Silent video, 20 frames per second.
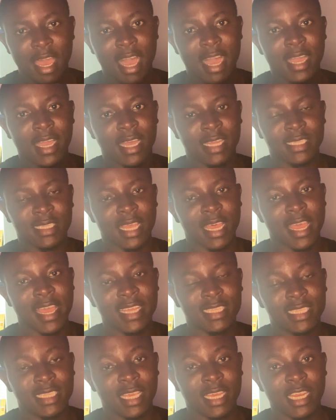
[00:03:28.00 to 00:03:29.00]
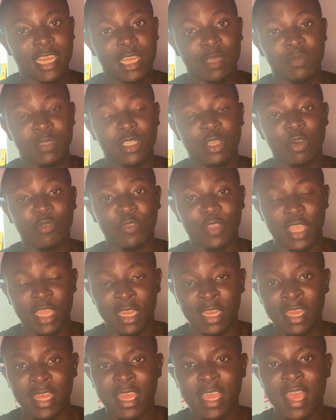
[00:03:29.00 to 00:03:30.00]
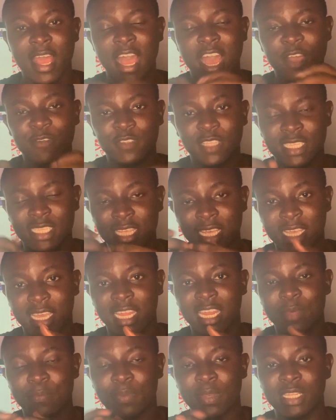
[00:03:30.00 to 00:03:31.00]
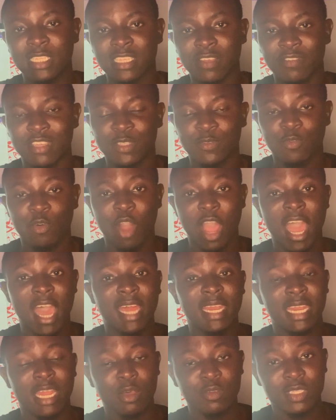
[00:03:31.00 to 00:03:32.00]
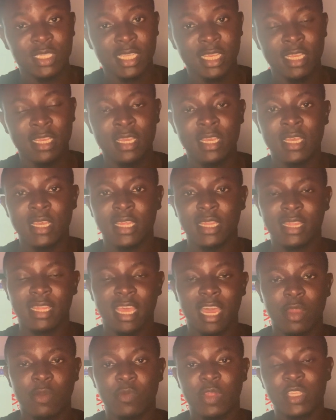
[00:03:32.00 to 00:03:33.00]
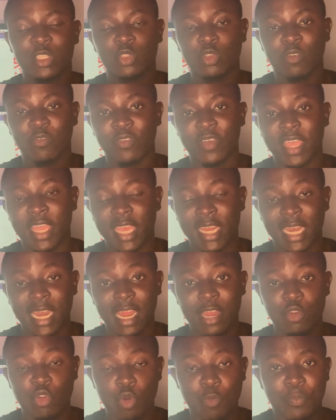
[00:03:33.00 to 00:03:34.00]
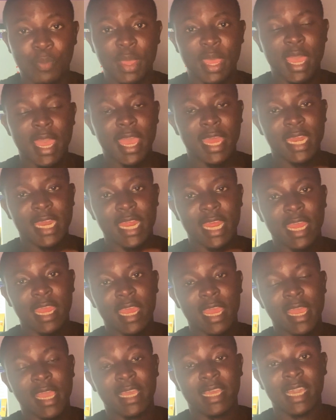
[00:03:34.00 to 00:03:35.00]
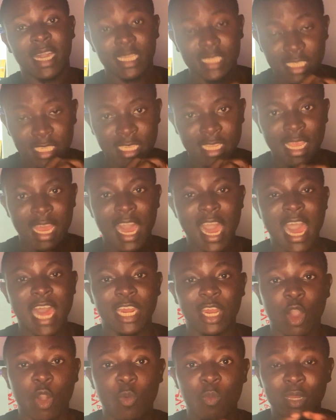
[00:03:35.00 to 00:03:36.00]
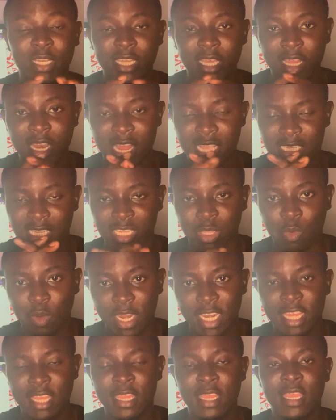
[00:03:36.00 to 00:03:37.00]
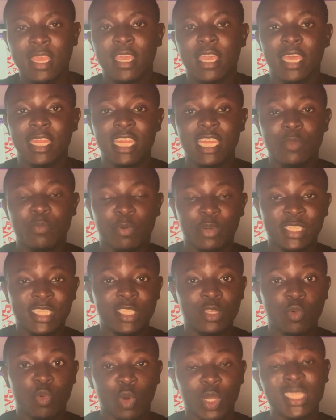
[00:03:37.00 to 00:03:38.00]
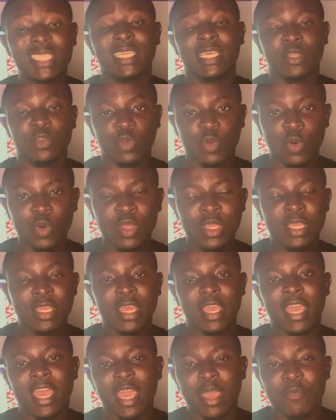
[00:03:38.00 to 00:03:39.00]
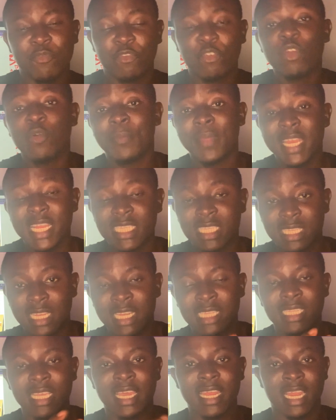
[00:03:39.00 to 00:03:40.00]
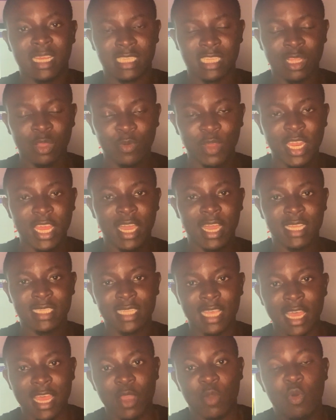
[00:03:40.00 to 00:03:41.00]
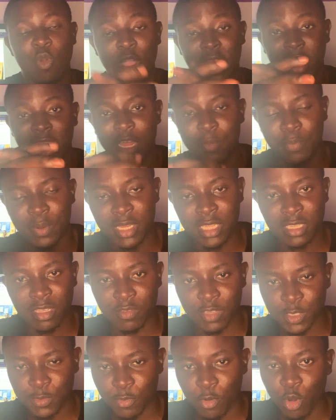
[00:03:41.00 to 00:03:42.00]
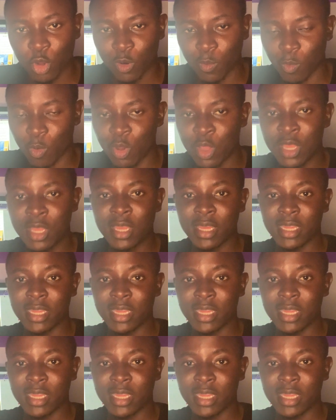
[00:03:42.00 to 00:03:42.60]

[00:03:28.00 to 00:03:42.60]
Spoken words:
Ankasa turned himself in after say Ghana Police Service for announcing the arrest of Nadok and Ganji. Now we declare Shatta Wale any deportee wanted. No, and few minutes later, in Shatta Wale, Ankasa called Ghana Police Service for Honmo.